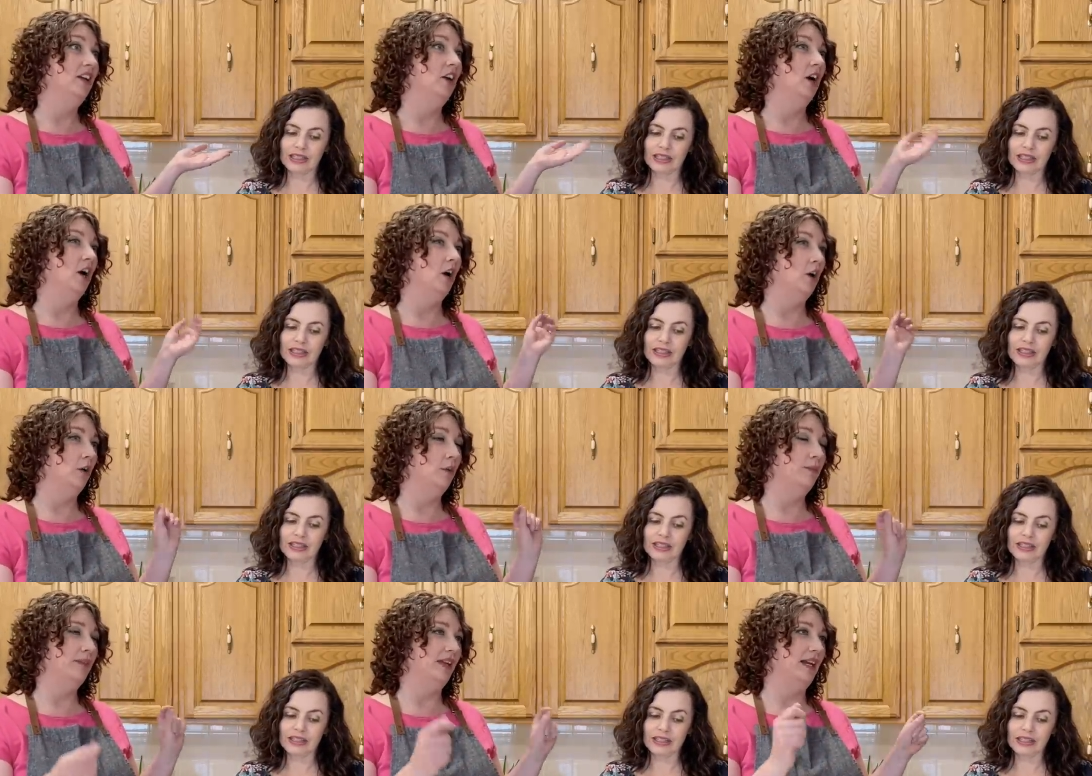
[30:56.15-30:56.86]

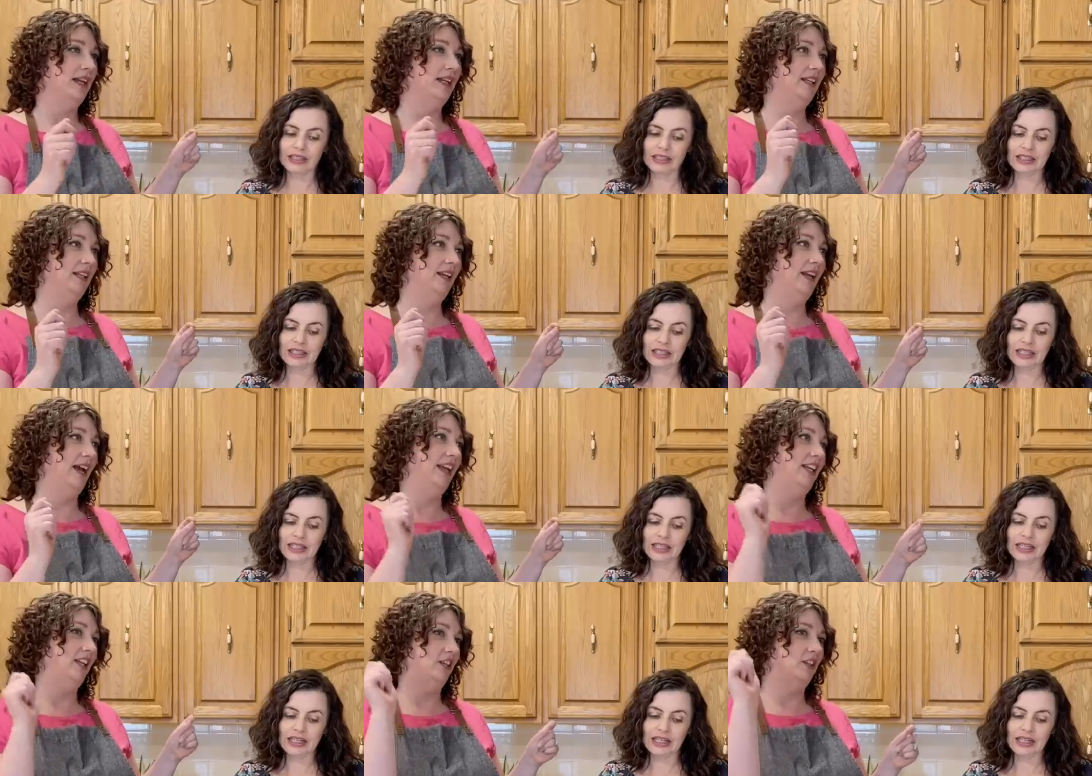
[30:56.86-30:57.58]
Speaker 1: hope that it I
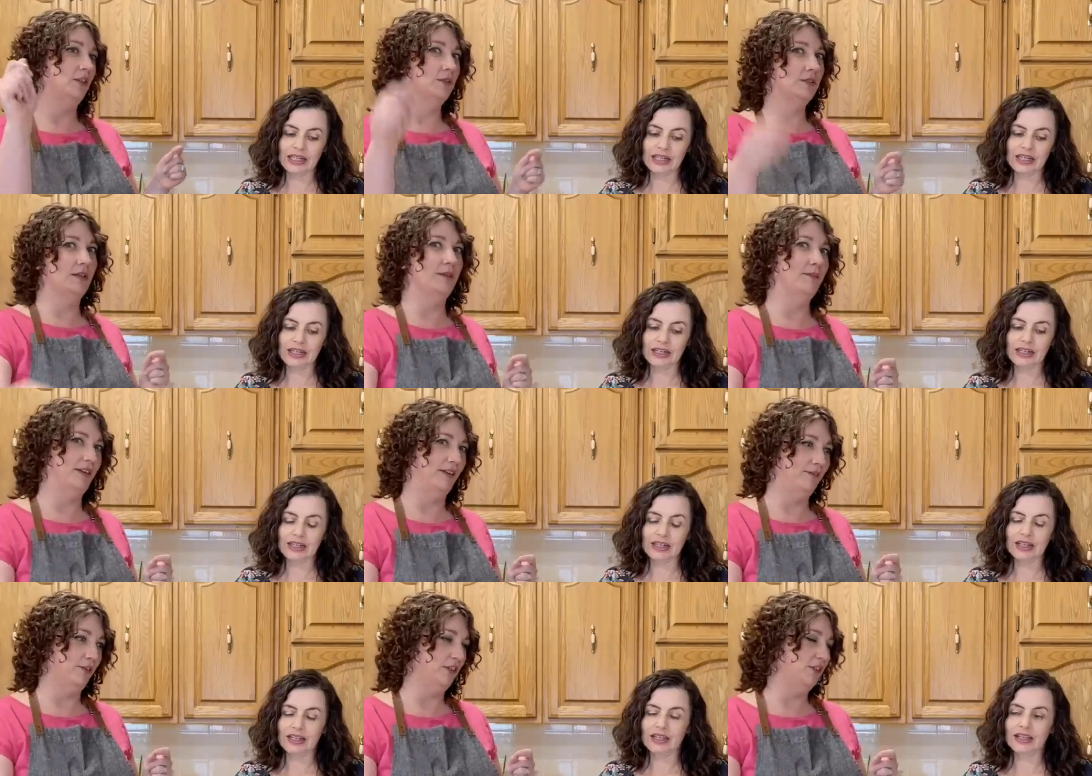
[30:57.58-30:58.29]
can use up my
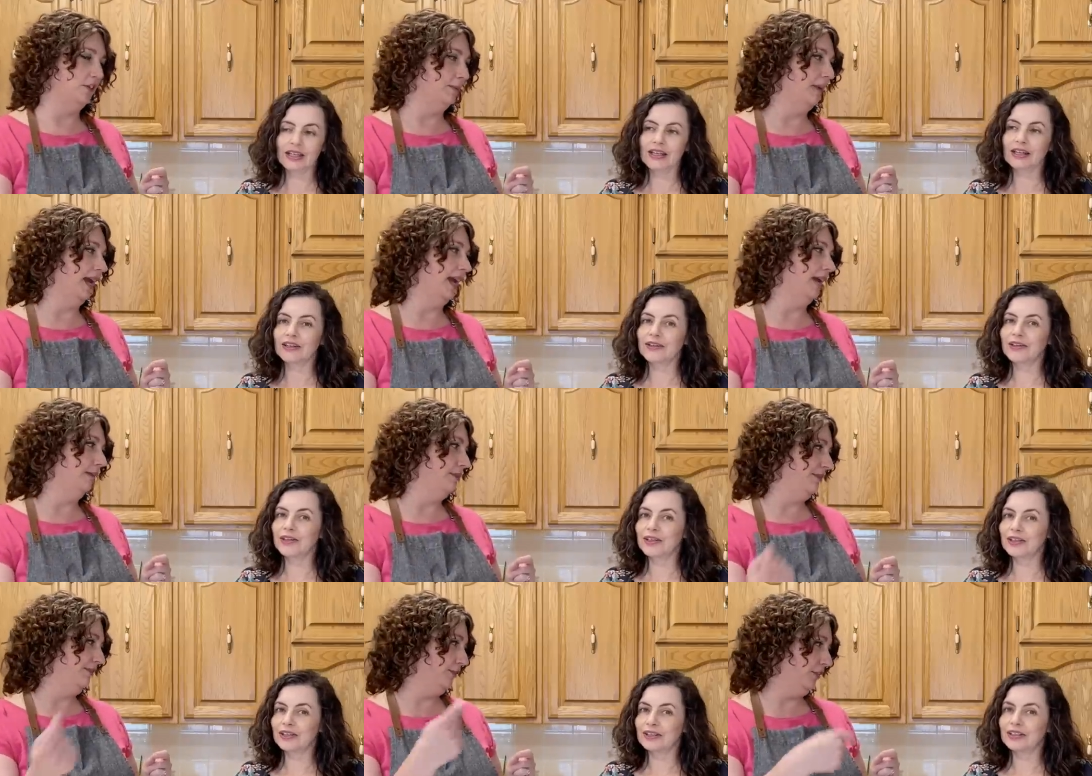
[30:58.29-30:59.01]
freezer bag
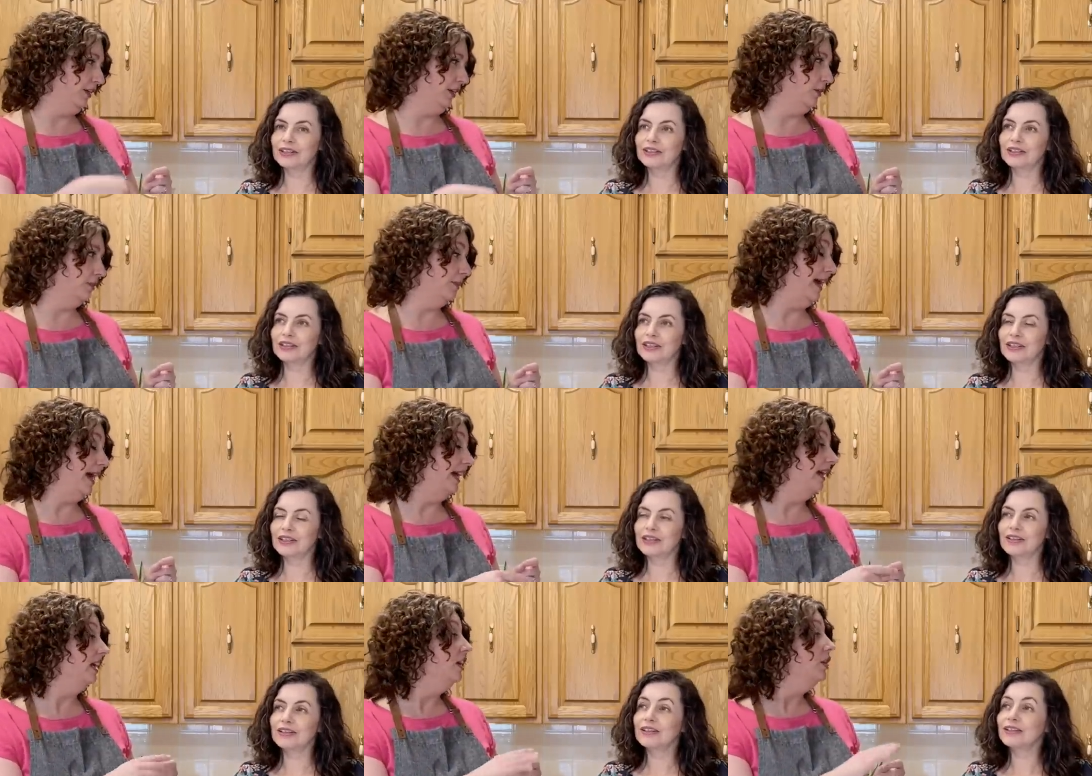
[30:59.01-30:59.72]
before it goes
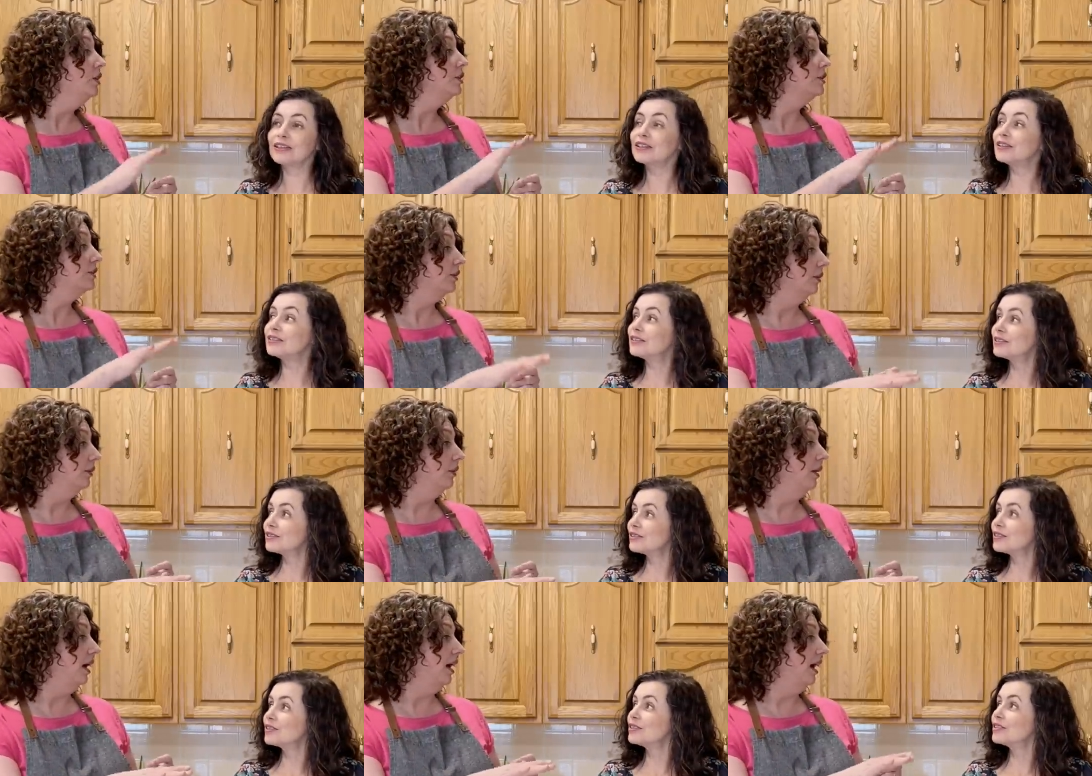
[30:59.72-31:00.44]
bad.
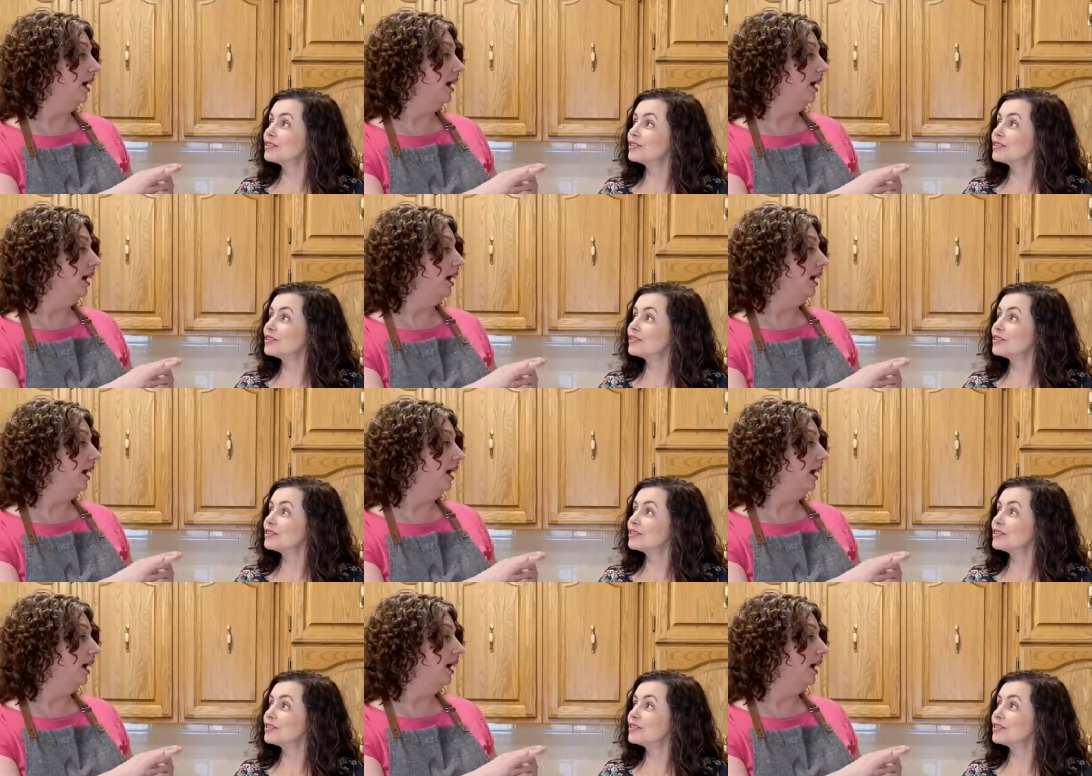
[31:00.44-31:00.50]
So